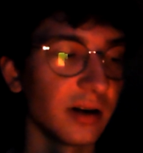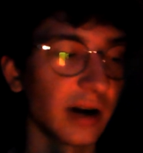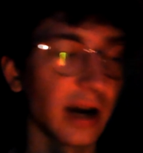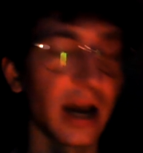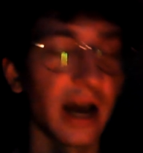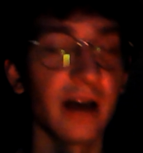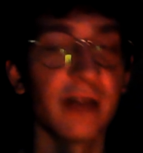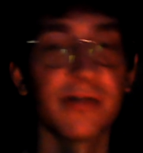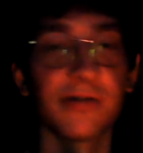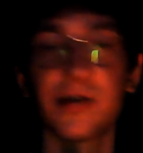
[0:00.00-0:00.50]

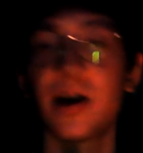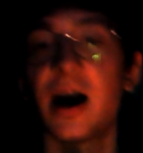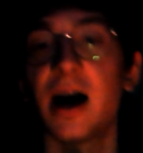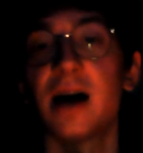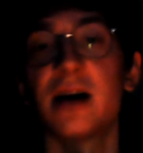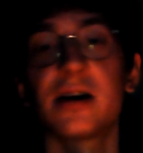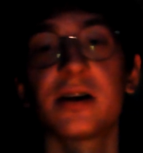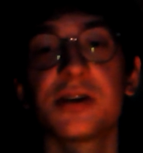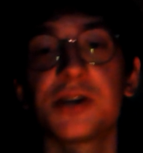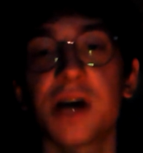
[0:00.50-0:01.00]
have
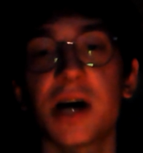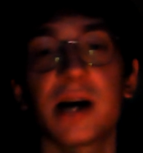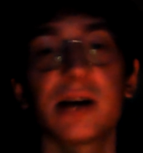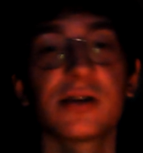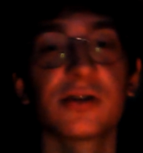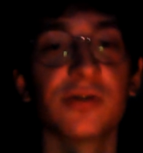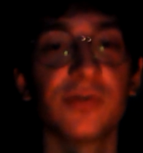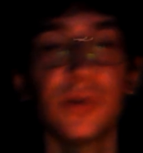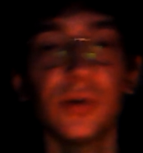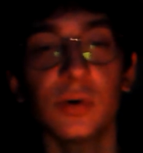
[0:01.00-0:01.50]
higher
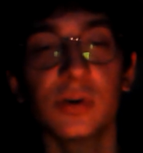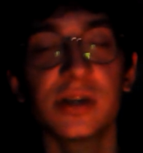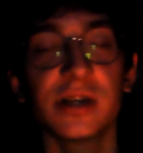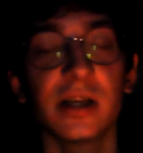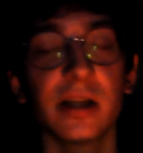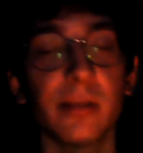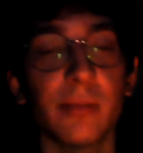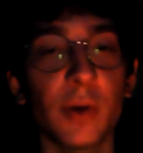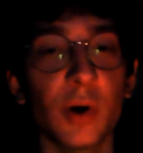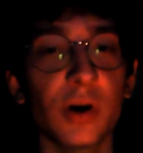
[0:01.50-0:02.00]
chance of
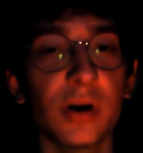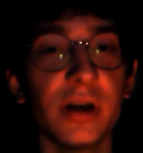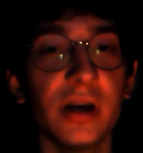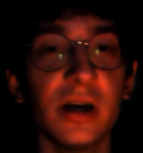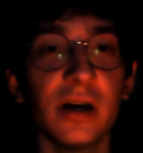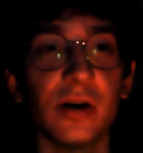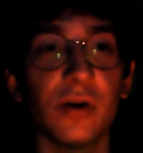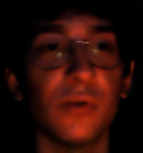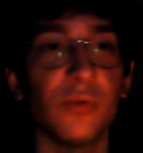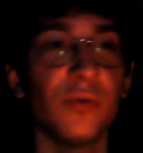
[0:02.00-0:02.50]
losing the
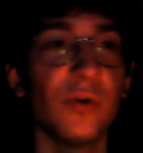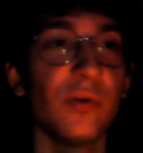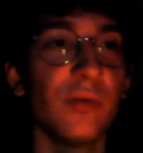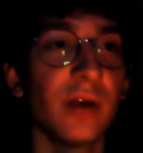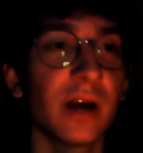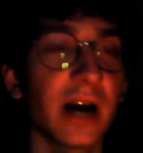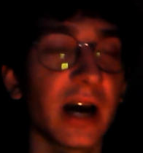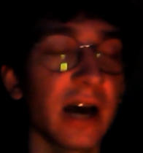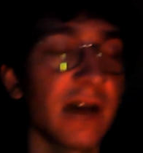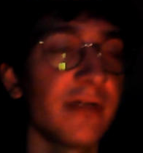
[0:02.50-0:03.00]
money, we
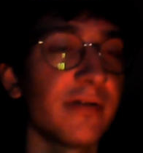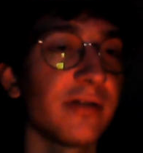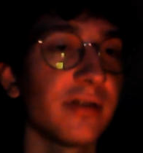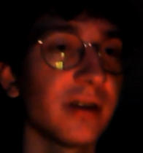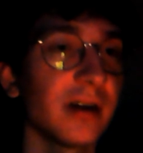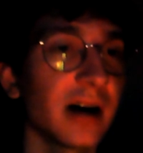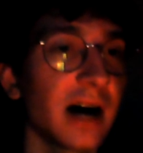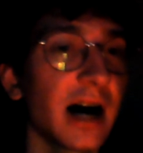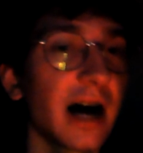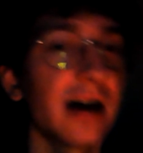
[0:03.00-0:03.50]
will have
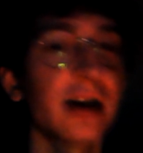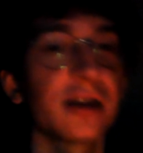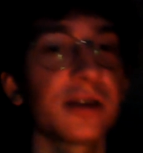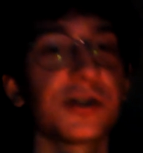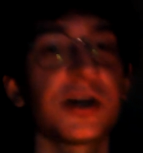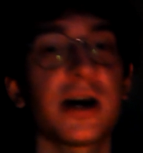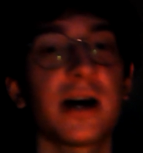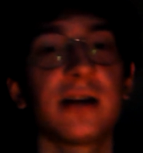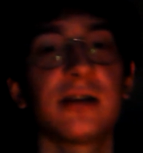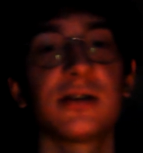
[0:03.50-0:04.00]
higher
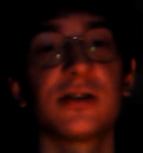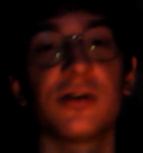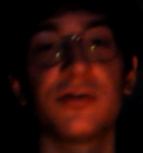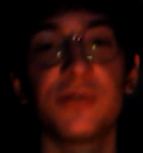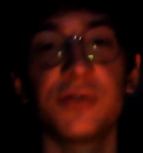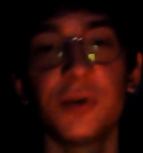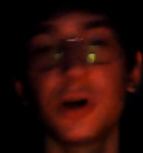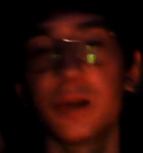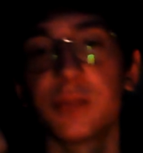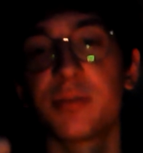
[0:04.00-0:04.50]
chance
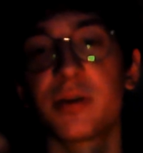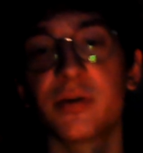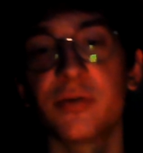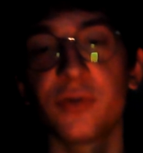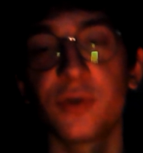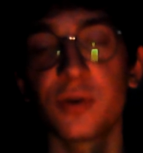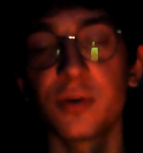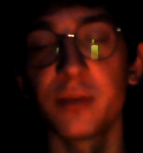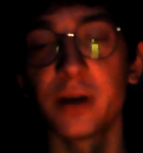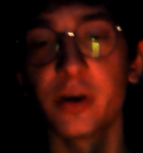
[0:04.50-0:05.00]
of not
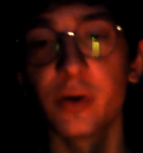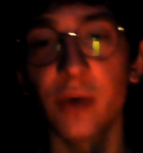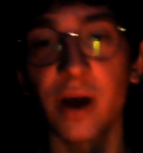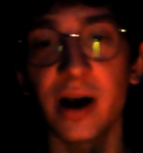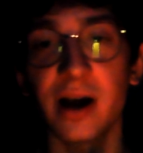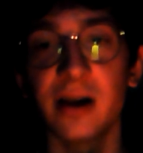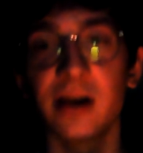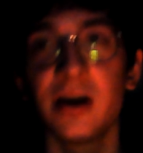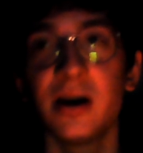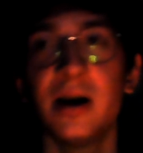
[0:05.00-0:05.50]
performing
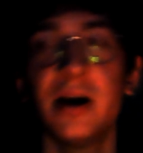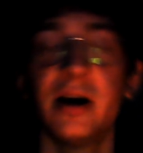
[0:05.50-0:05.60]
well,